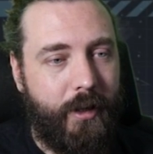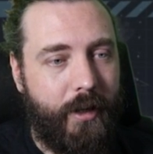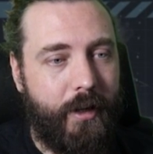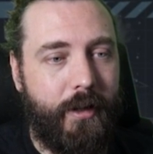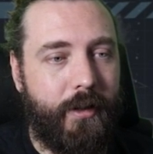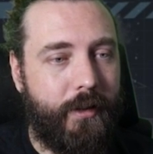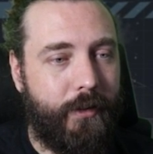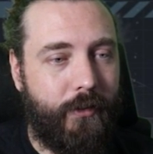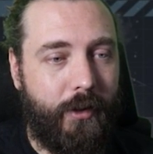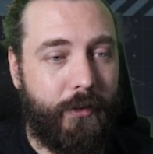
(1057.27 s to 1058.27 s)

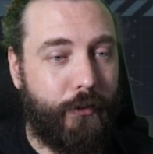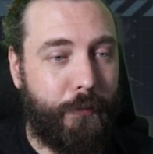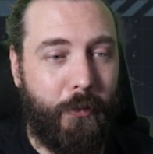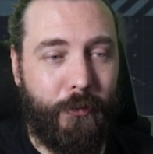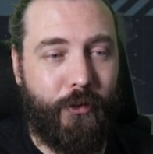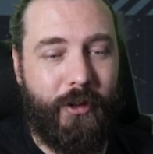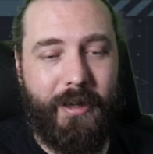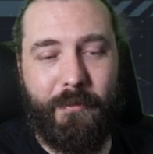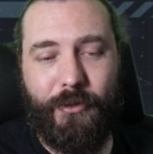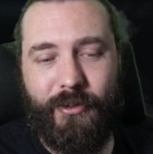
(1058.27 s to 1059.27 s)
It targets small
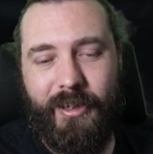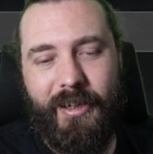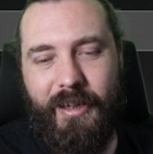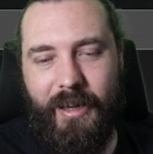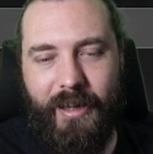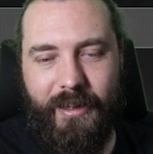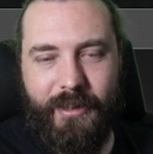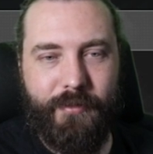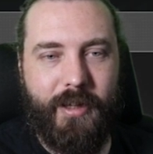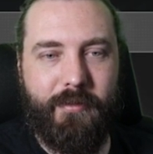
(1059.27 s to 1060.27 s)
ships,
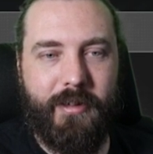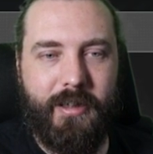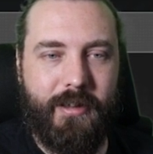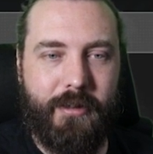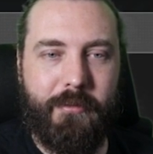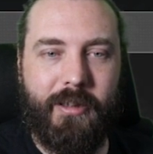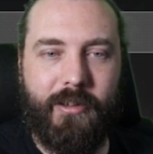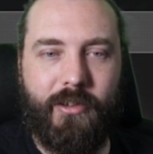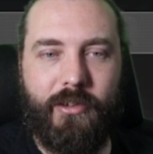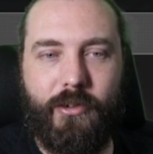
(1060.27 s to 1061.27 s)
and they've given it the
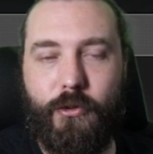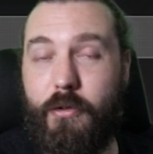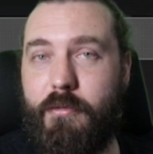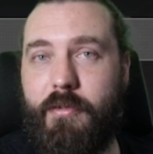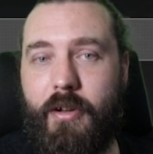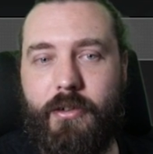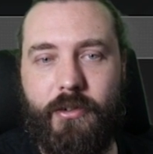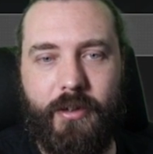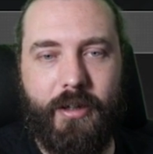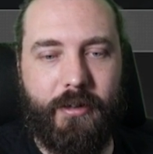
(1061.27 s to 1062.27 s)
ability to shoot
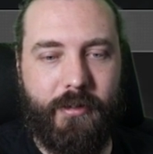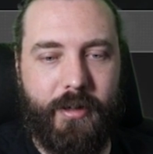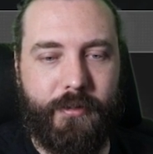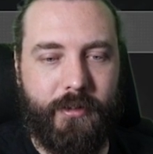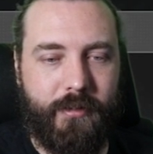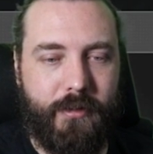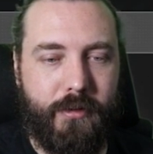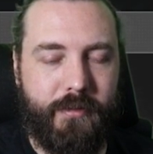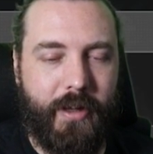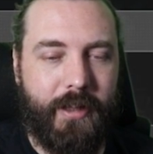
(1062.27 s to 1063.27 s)
fighters and aircraft and
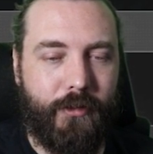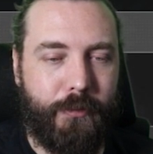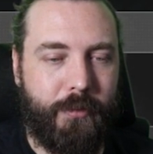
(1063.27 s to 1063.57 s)
corvettes.